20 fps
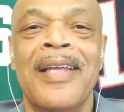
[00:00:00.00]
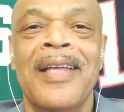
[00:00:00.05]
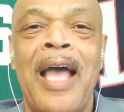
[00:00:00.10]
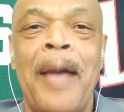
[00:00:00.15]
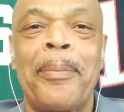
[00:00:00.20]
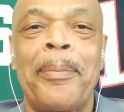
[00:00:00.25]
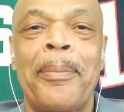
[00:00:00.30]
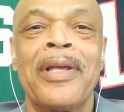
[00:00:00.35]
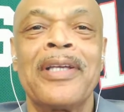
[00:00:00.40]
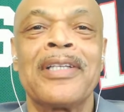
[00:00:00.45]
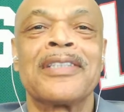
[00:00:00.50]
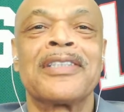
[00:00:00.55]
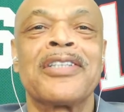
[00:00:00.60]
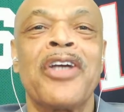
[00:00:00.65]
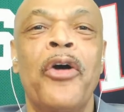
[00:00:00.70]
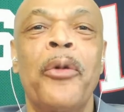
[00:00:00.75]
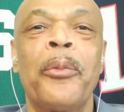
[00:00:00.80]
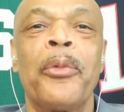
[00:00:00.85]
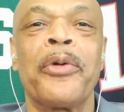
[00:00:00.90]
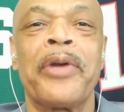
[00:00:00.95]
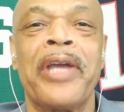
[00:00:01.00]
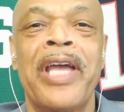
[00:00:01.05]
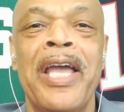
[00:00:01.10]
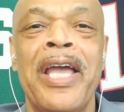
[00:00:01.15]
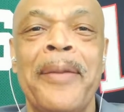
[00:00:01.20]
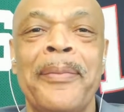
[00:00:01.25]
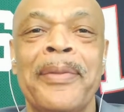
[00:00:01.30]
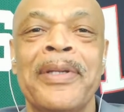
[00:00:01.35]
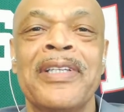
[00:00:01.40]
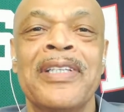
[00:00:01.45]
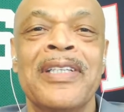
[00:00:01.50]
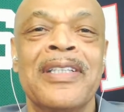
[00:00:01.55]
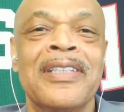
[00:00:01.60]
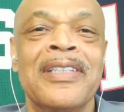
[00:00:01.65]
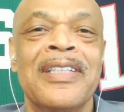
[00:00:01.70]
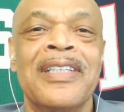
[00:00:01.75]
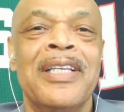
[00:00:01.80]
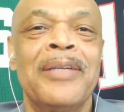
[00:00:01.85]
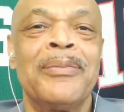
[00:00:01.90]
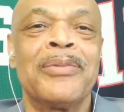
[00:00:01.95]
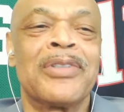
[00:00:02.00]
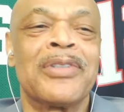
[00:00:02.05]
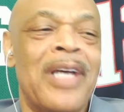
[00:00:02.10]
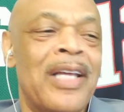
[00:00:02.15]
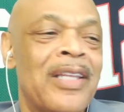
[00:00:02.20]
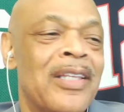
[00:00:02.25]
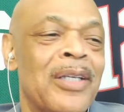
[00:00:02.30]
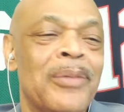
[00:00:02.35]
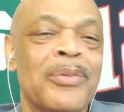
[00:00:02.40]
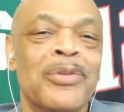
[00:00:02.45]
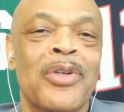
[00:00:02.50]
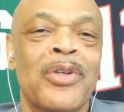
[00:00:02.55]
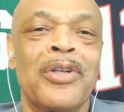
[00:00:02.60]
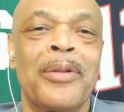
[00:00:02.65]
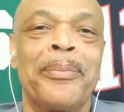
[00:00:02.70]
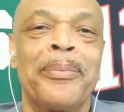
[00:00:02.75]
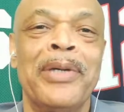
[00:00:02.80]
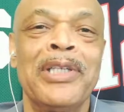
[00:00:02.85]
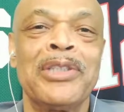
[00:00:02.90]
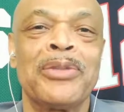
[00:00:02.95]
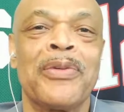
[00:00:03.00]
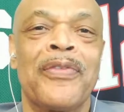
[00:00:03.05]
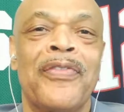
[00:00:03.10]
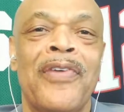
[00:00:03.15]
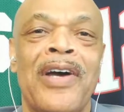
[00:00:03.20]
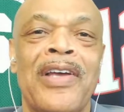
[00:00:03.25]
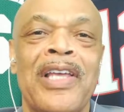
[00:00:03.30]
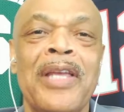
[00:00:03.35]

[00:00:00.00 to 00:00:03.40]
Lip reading: had played a terrible game, and I think he was on the bench with 5.